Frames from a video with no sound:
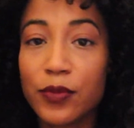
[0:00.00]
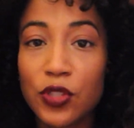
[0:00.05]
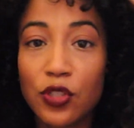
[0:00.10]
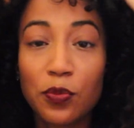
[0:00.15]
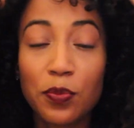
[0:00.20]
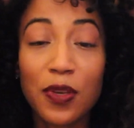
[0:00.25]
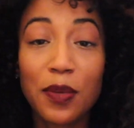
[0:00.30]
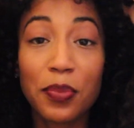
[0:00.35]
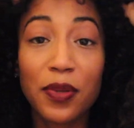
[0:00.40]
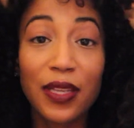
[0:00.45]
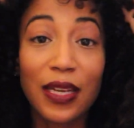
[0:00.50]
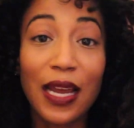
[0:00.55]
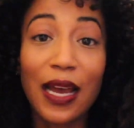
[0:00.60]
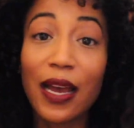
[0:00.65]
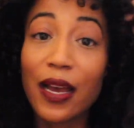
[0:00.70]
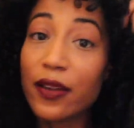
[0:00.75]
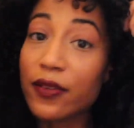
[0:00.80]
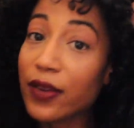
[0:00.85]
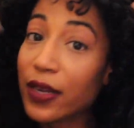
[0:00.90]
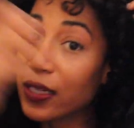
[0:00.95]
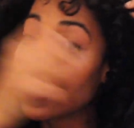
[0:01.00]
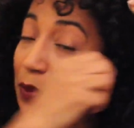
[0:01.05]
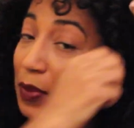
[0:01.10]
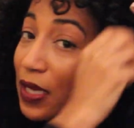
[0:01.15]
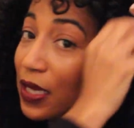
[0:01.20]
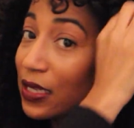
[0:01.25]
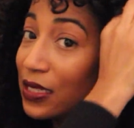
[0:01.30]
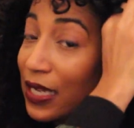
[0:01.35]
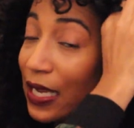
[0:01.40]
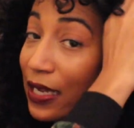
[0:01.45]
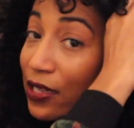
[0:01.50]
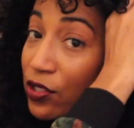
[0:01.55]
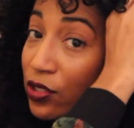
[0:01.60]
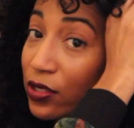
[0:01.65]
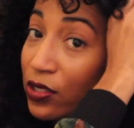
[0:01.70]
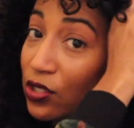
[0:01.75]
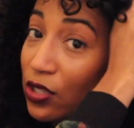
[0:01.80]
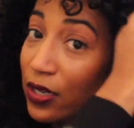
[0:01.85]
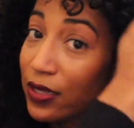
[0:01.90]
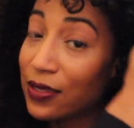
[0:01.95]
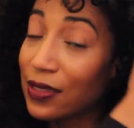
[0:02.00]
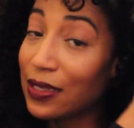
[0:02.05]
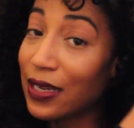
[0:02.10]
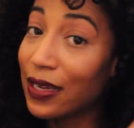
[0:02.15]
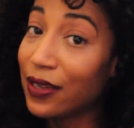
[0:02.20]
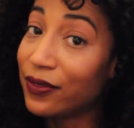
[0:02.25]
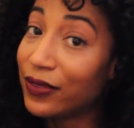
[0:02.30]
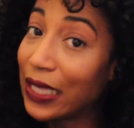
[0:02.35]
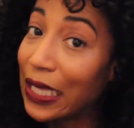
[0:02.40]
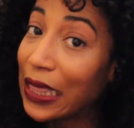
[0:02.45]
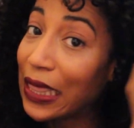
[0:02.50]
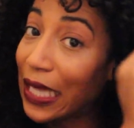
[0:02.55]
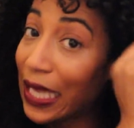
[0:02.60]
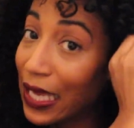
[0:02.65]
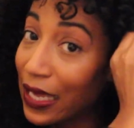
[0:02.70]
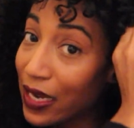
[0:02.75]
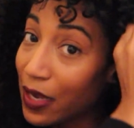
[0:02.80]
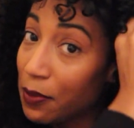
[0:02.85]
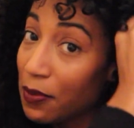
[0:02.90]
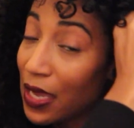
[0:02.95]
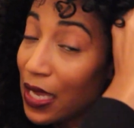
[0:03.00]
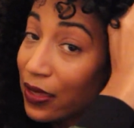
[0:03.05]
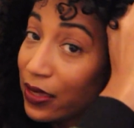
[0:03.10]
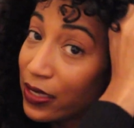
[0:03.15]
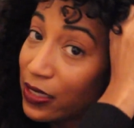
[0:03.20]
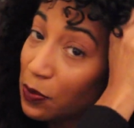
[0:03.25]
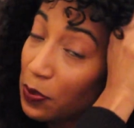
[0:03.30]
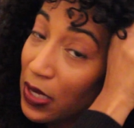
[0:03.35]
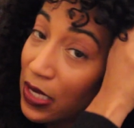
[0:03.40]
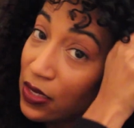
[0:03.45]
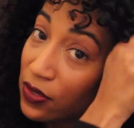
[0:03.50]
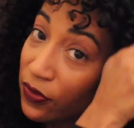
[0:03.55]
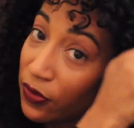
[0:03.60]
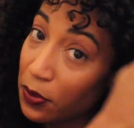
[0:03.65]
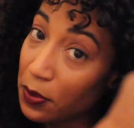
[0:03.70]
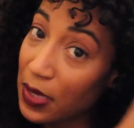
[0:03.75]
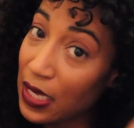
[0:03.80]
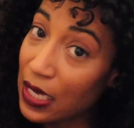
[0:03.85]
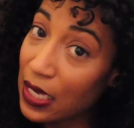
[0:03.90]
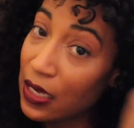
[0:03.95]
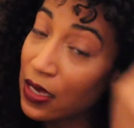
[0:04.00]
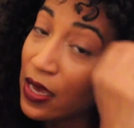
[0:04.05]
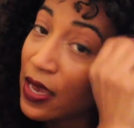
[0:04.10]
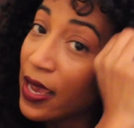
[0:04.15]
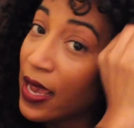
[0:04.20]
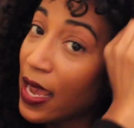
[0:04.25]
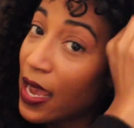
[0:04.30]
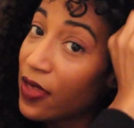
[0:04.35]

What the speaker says: Two people that I recommend, Angela Johnson out of Atlanta made this piece for me.